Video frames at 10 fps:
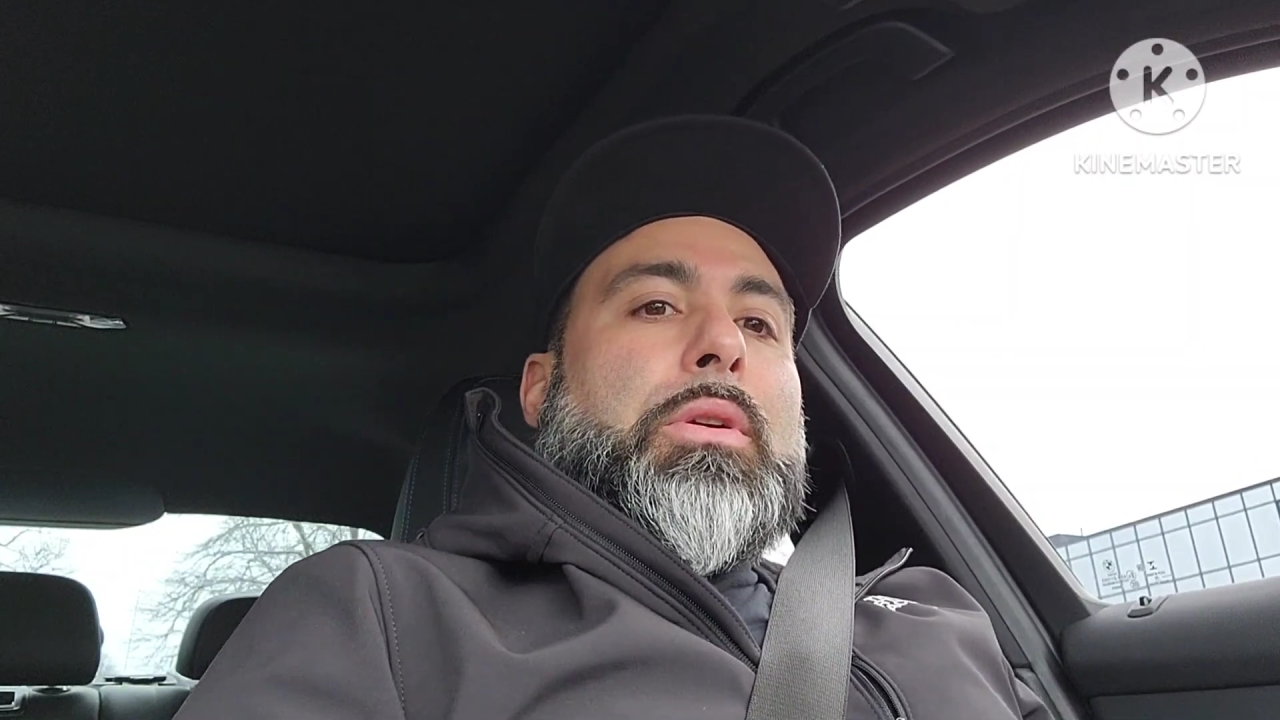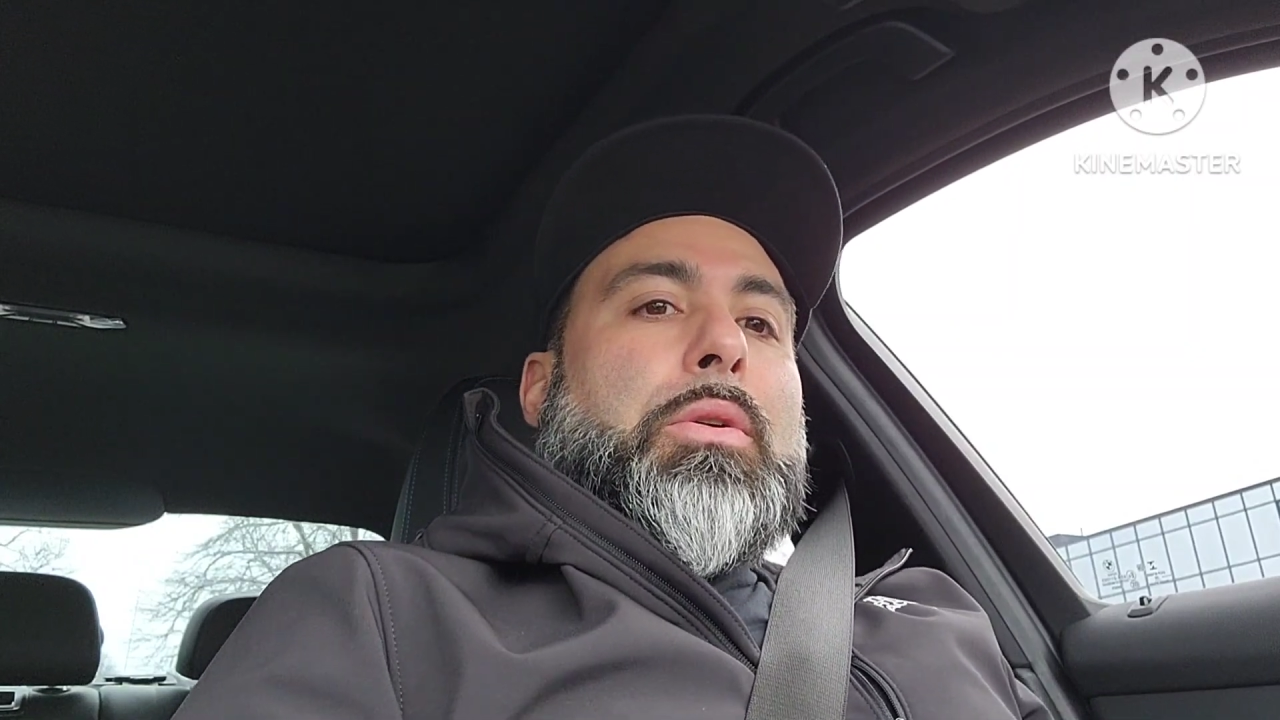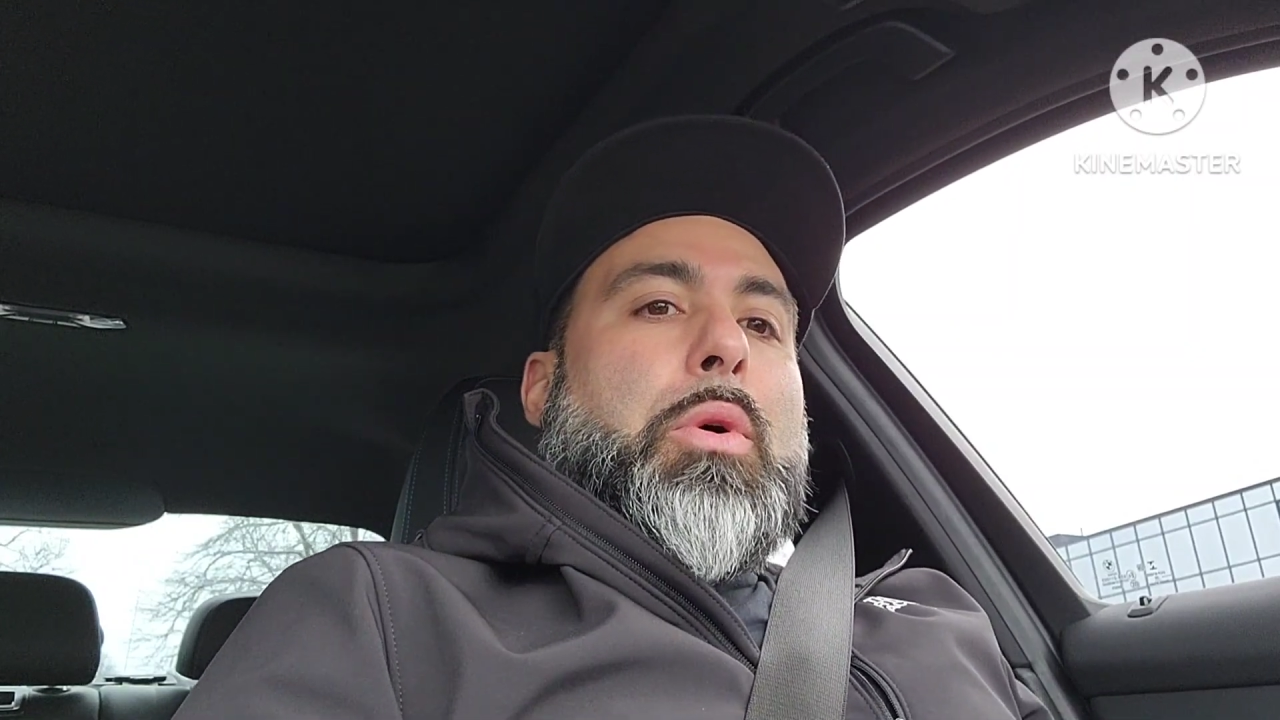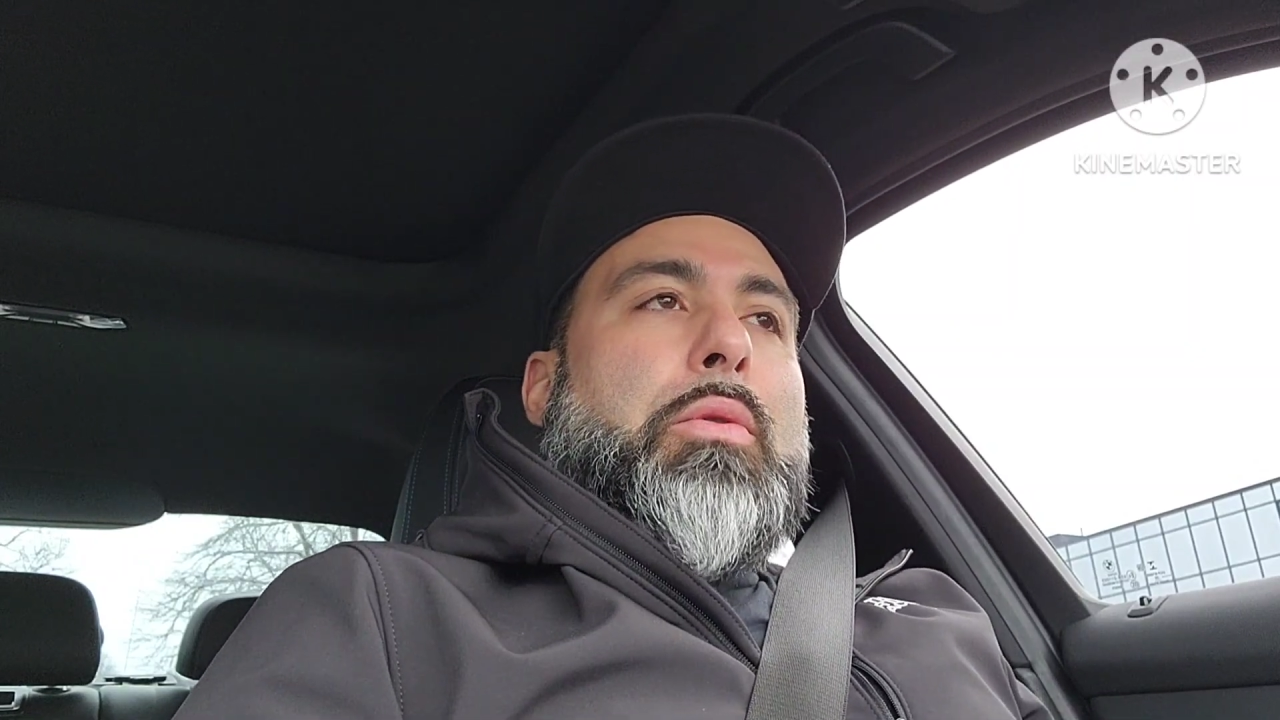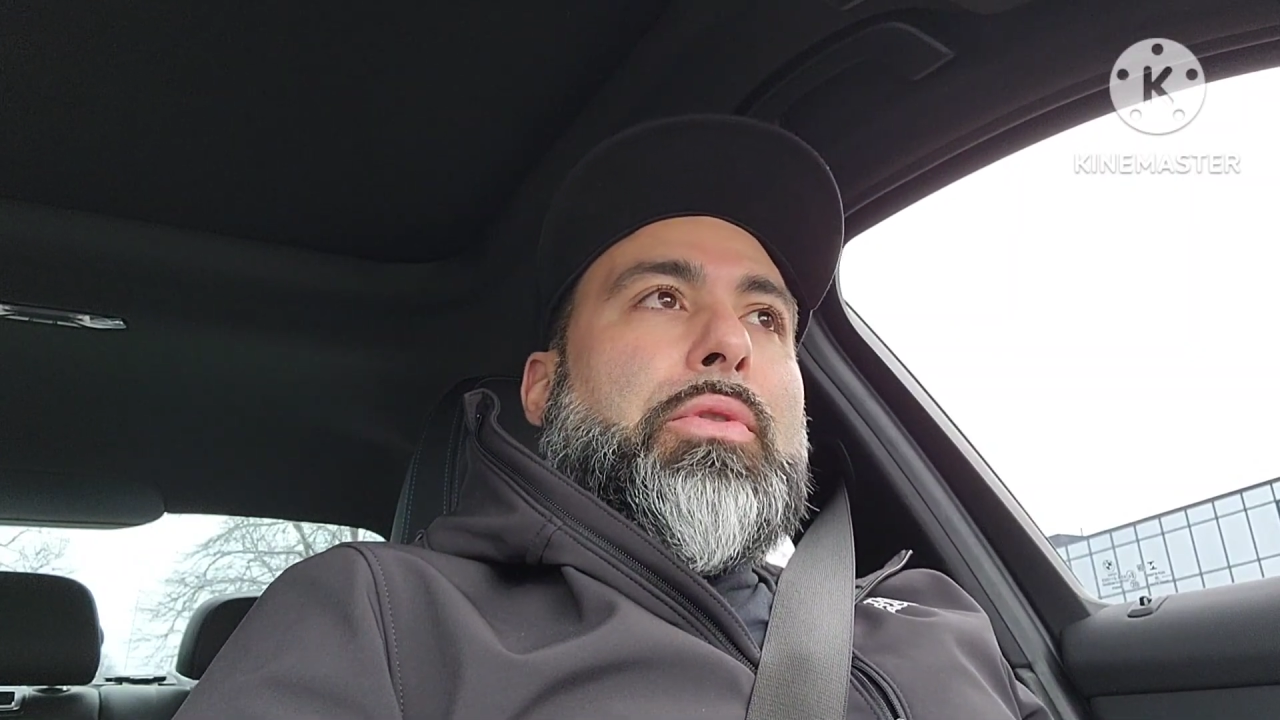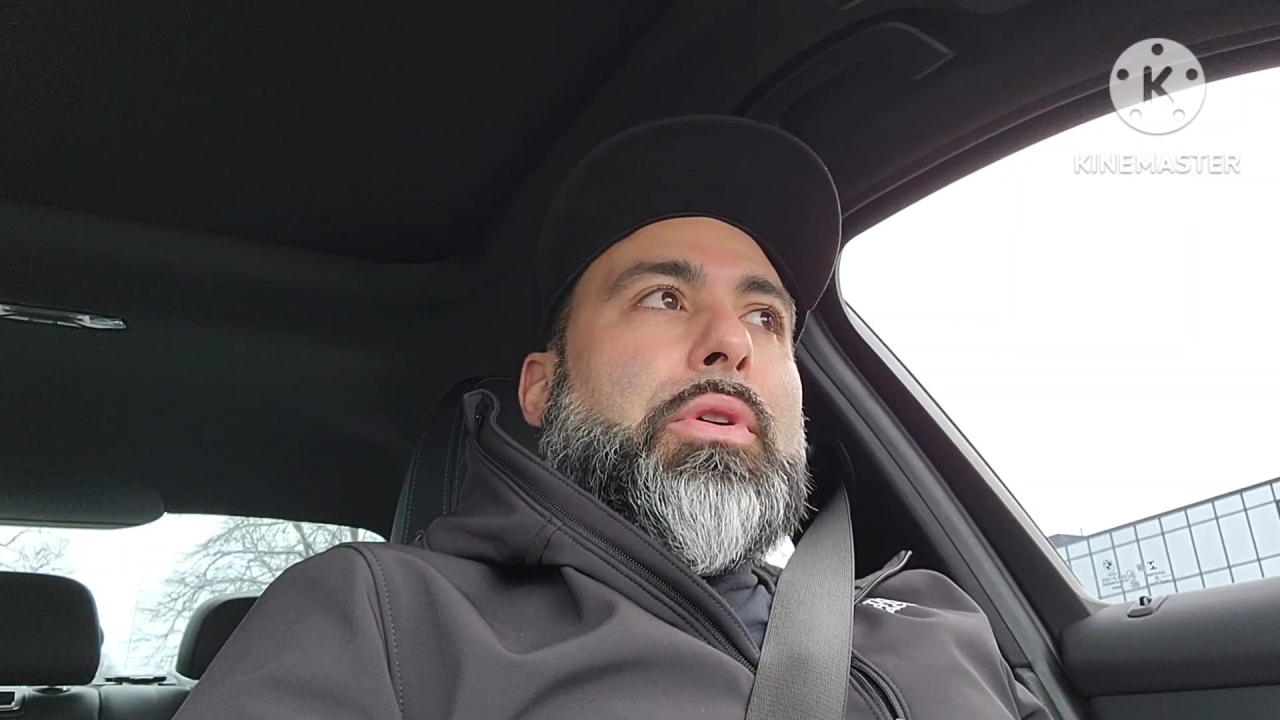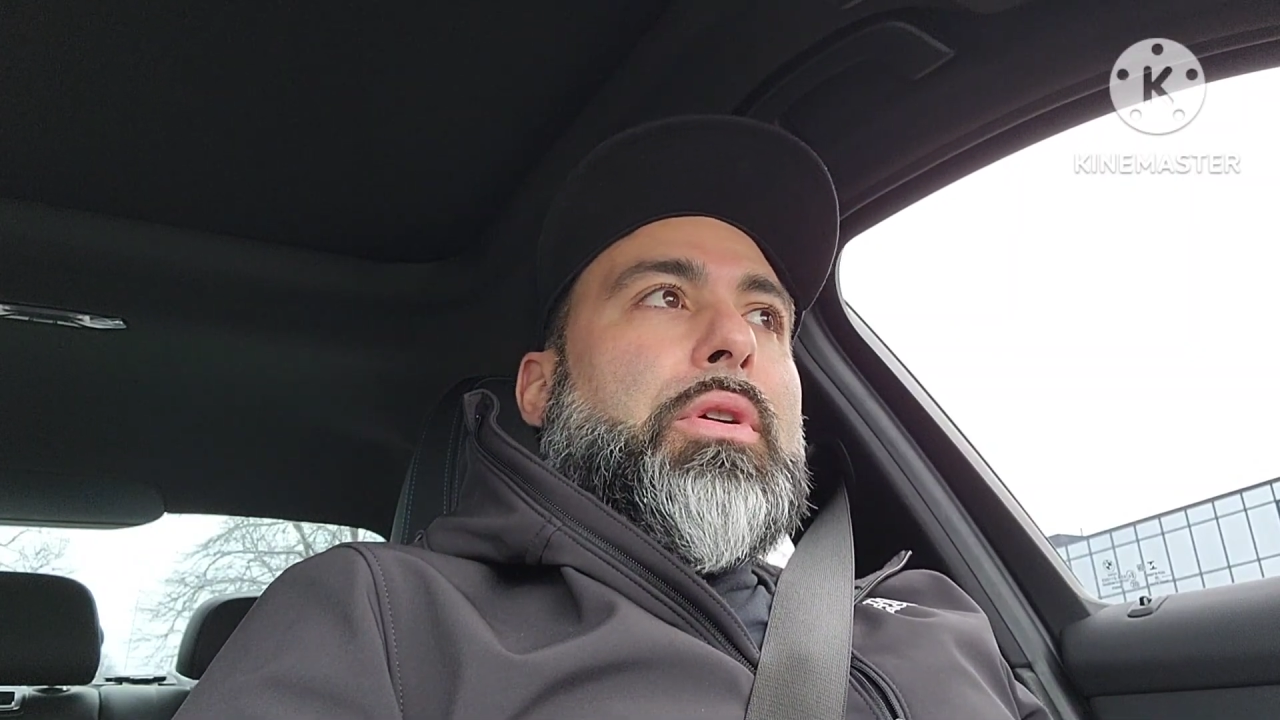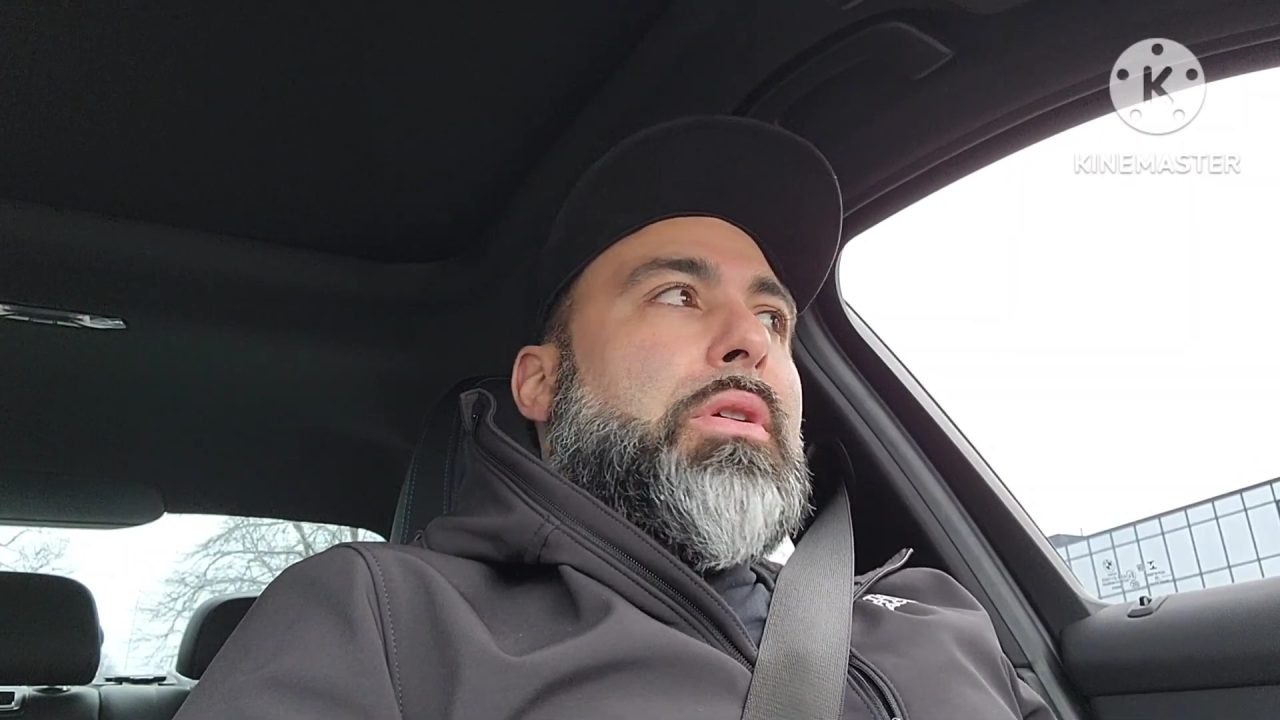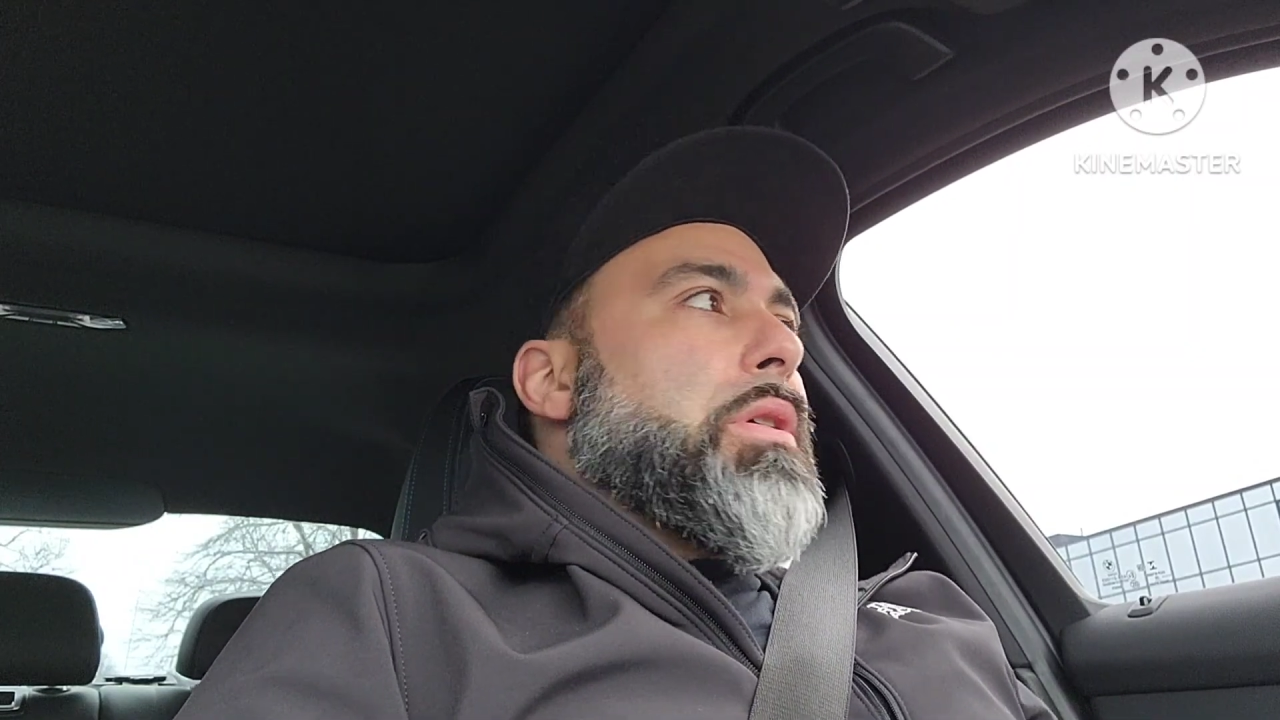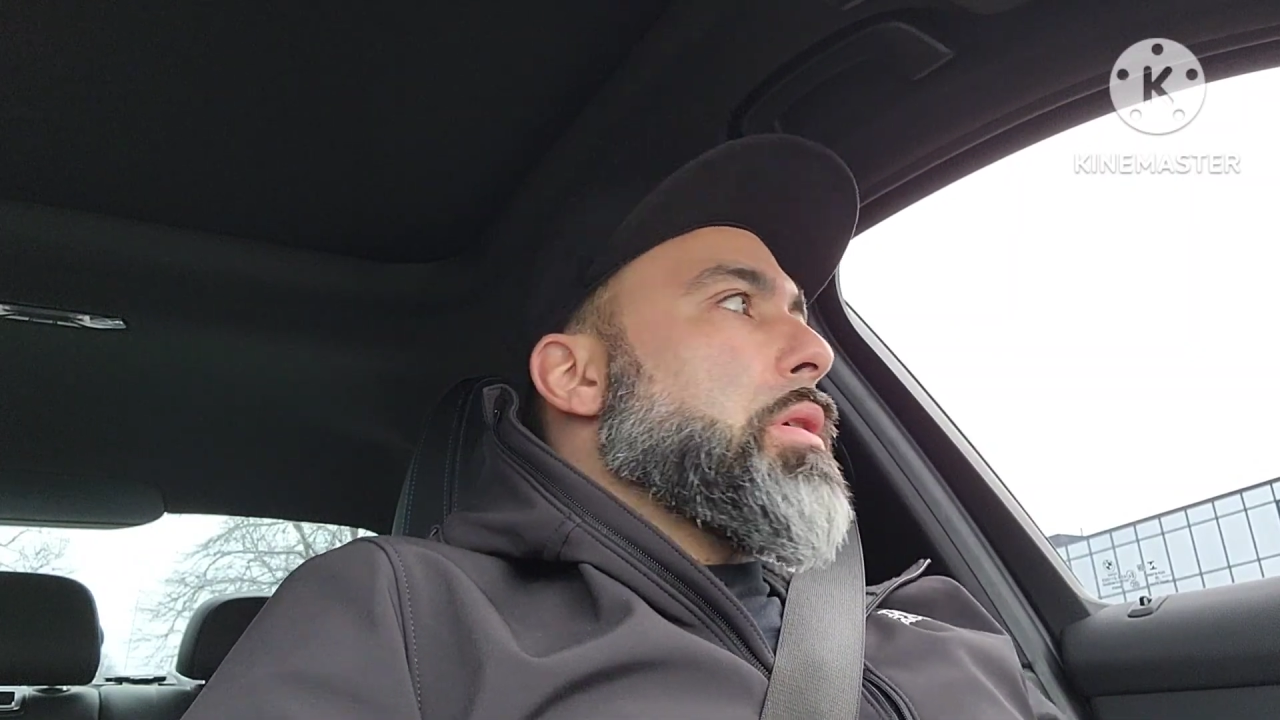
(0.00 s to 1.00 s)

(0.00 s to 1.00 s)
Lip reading: go over